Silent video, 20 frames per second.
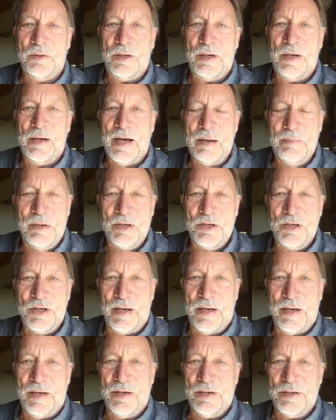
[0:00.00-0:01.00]
climate
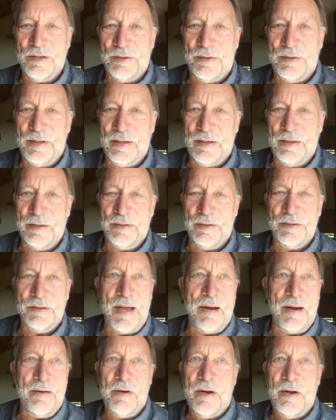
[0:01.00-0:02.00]
change and things,
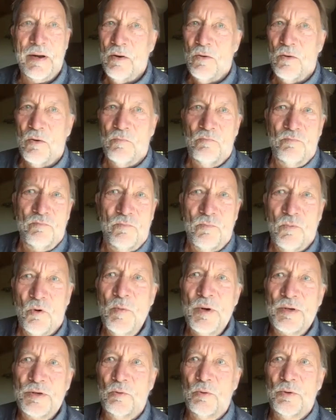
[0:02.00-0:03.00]
and
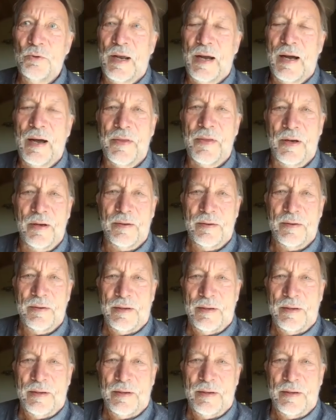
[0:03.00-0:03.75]
almost all the other,